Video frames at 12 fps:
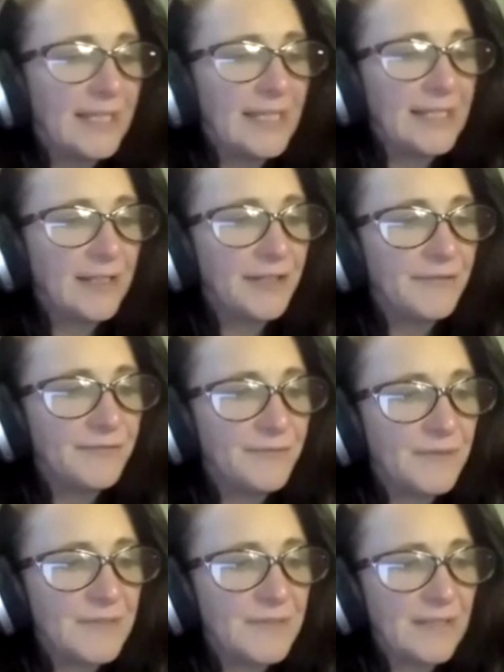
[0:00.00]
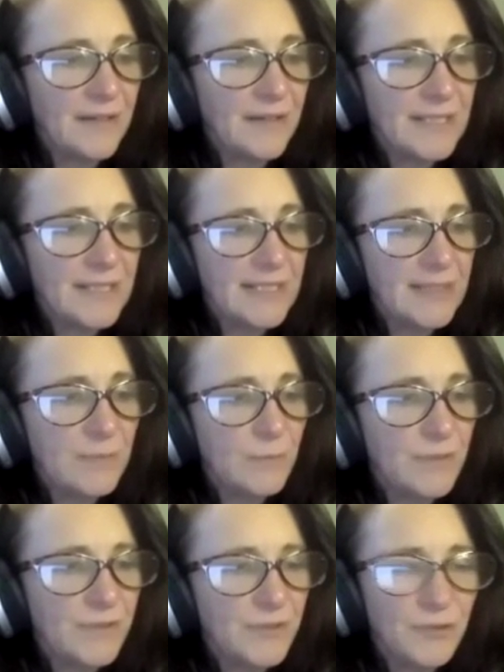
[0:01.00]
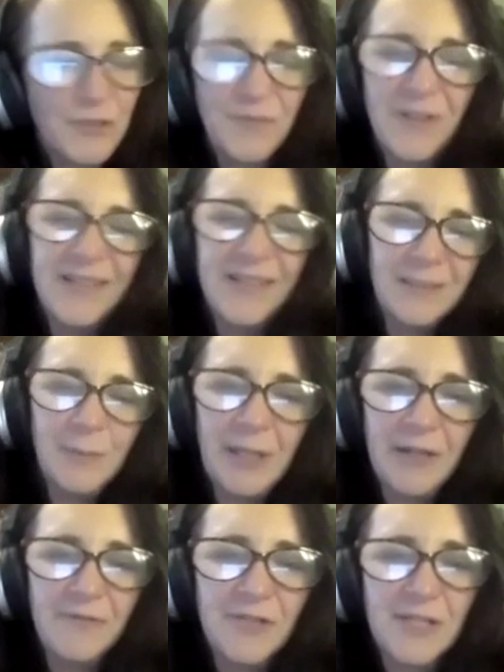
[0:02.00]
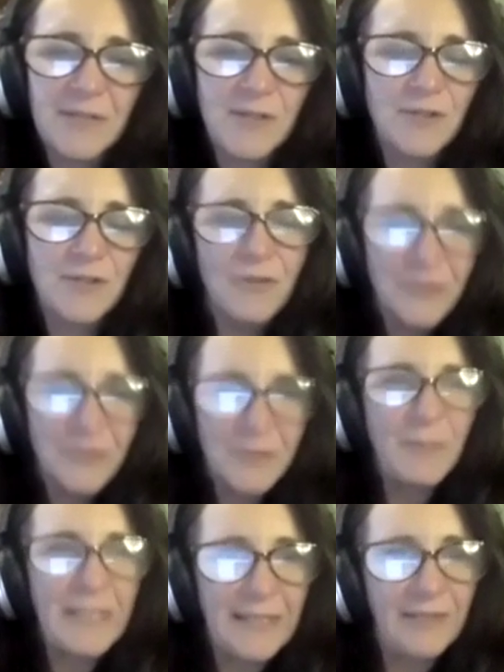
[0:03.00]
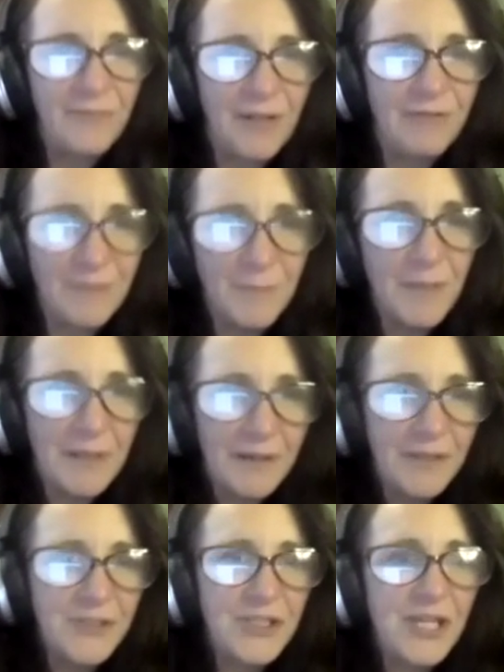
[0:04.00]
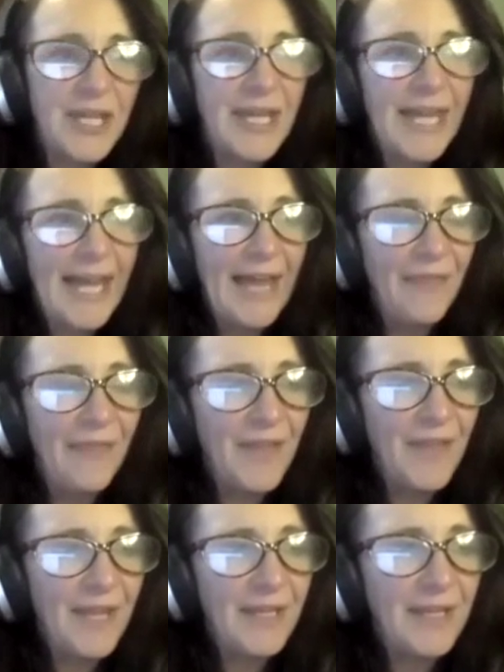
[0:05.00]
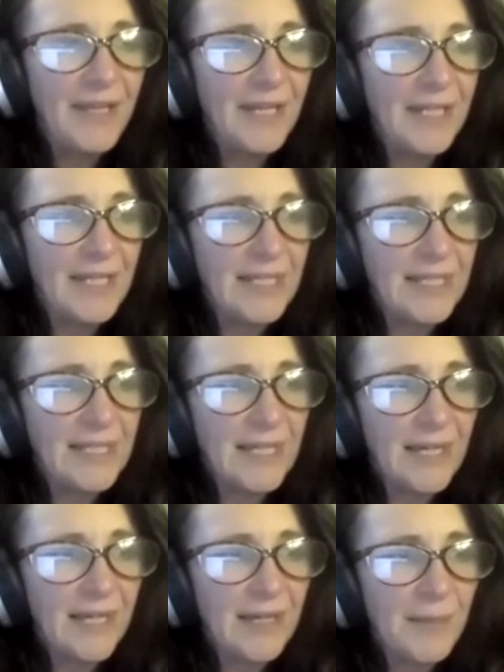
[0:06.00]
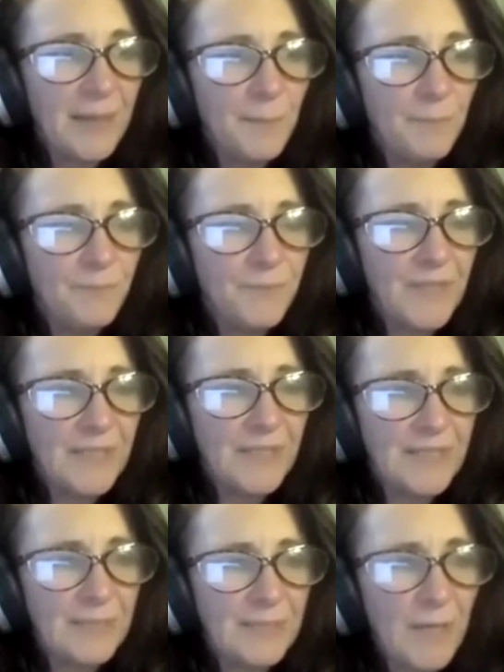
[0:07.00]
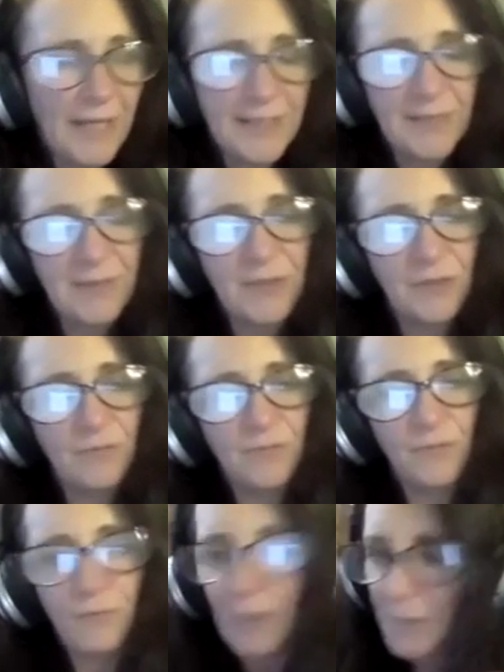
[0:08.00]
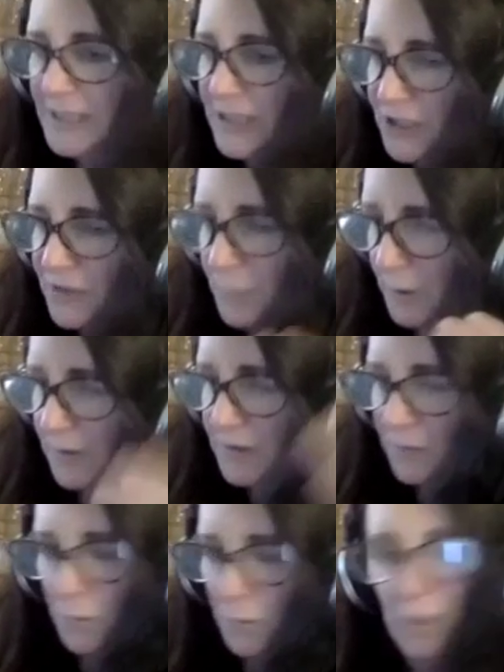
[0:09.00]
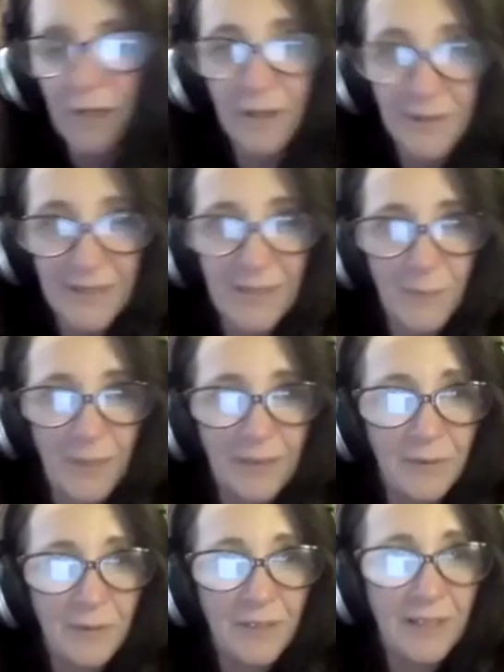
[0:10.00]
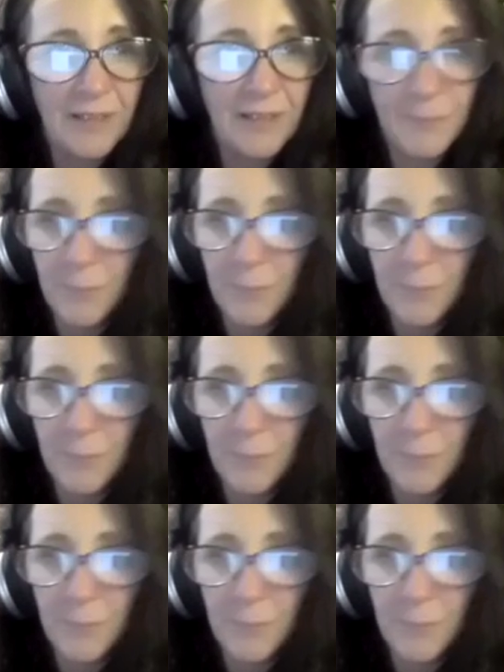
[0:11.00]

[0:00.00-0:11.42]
kind of started with sort of a little bit of just not speaking very much, and then he has had sort of repetition of parts of words has been quite a